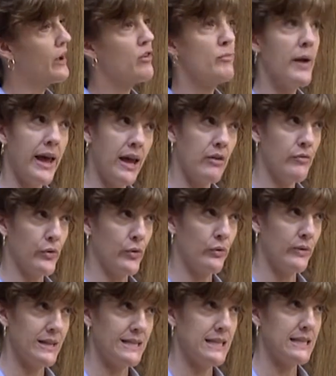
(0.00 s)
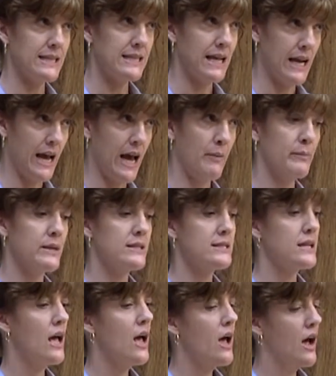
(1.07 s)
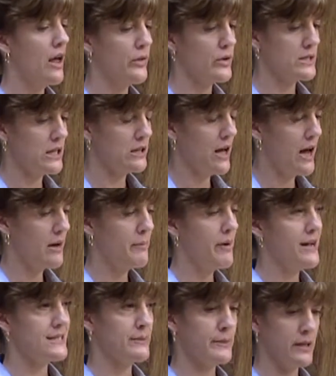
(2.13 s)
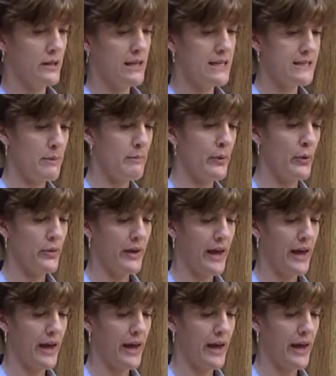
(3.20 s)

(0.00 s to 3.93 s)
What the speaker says: of behavioral reasons that it happens. And there's a lot of possibilities in both